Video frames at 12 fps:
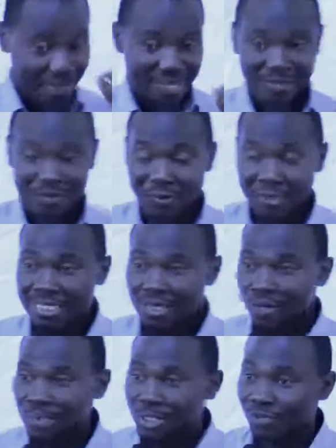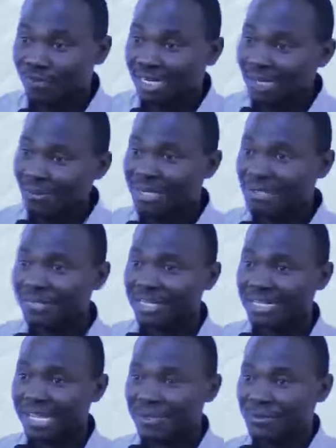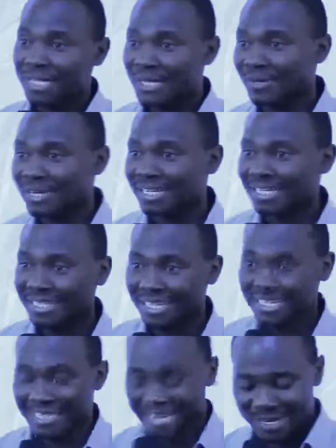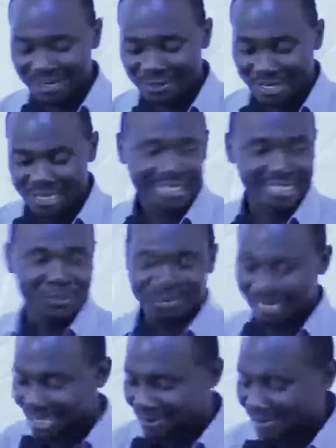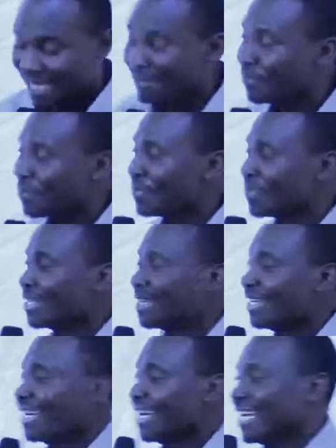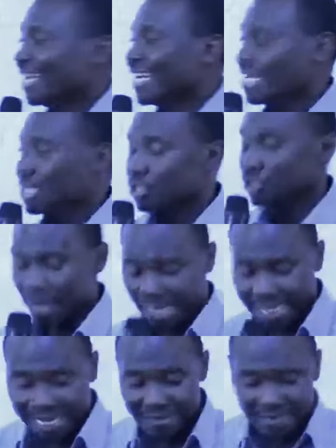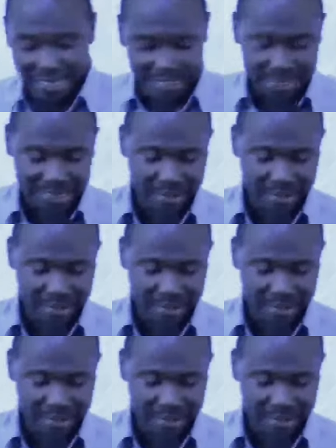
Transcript: What is the opposite of hallelujah? So that I use that one. There's none. So let's stick to hallelujah. So I came late.